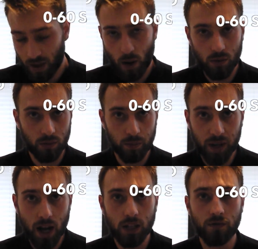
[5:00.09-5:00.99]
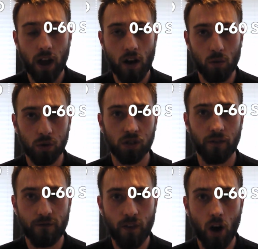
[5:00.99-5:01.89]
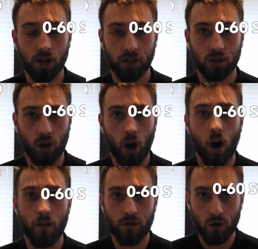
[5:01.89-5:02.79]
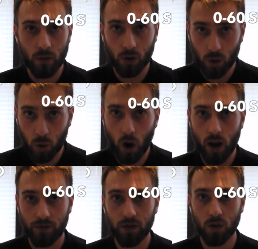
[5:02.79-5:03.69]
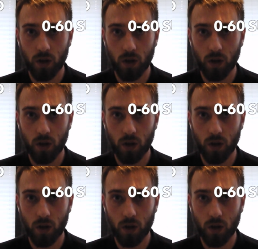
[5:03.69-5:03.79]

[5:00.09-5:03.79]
That Bugatti Veyron was the fastest car for quite a few